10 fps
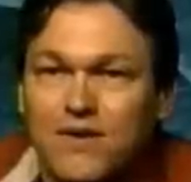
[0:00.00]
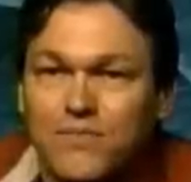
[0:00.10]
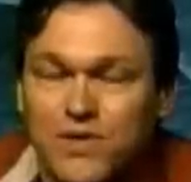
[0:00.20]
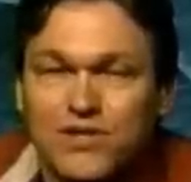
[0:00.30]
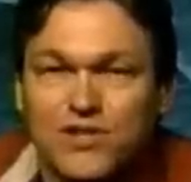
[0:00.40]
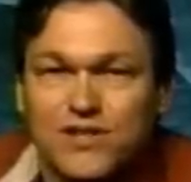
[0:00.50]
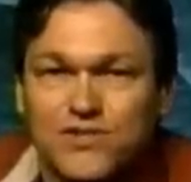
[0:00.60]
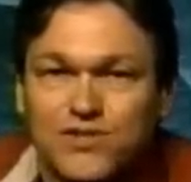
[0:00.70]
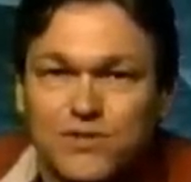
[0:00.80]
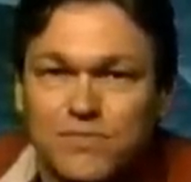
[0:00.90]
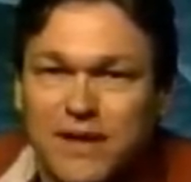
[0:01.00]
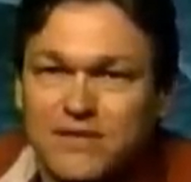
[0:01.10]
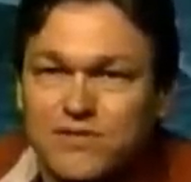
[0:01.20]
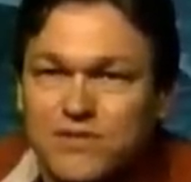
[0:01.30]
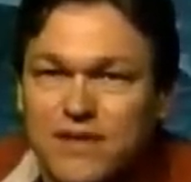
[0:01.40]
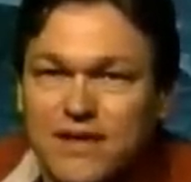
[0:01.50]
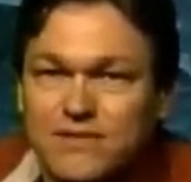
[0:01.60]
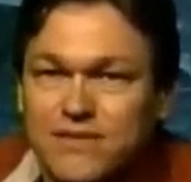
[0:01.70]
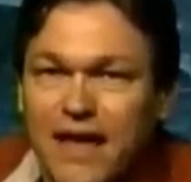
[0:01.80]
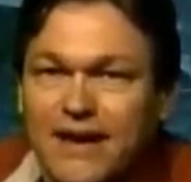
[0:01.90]
religionists.
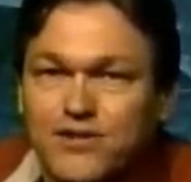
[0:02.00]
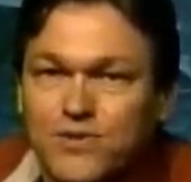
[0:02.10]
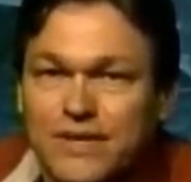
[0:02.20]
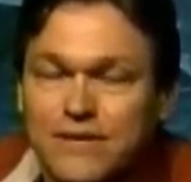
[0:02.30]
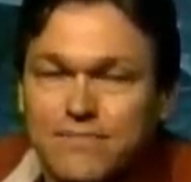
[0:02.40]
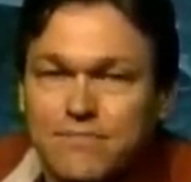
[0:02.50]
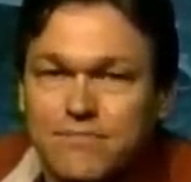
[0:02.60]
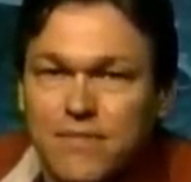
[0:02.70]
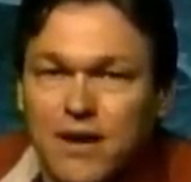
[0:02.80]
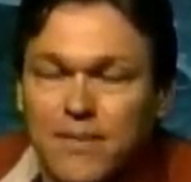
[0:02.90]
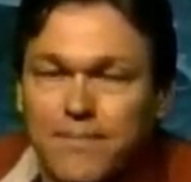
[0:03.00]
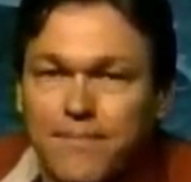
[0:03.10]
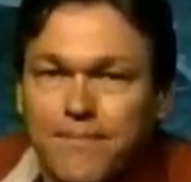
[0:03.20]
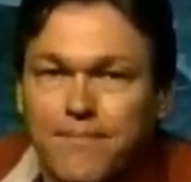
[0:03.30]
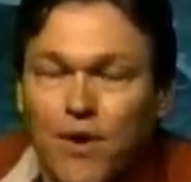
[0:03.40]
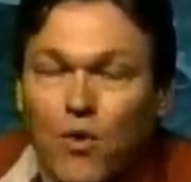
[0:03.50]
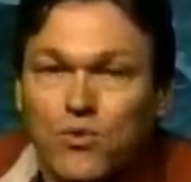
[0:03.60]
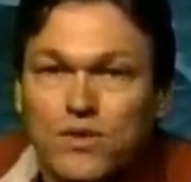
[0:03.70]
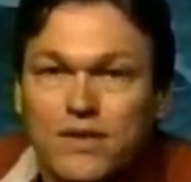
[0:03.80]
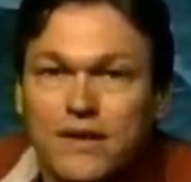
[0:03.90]
That's actually
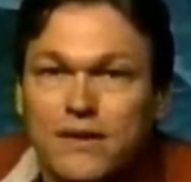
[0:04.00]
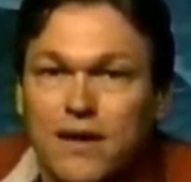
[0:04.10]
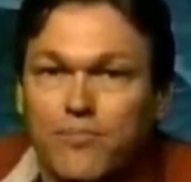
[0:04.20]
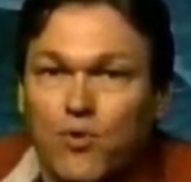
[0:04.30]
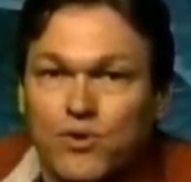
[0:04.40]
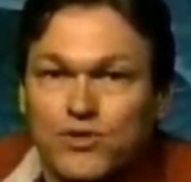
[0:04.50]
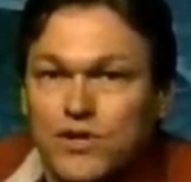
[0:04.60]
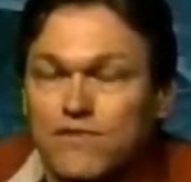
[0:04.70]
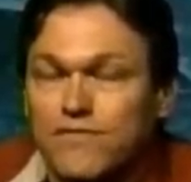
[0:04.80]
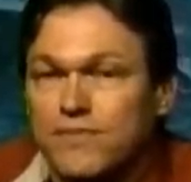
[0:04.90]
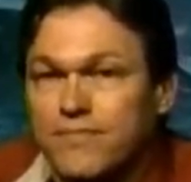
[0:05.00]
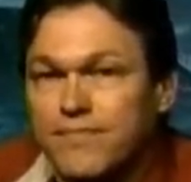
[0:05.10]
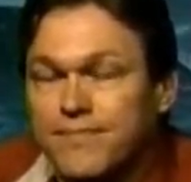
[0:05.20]
only a portion of them.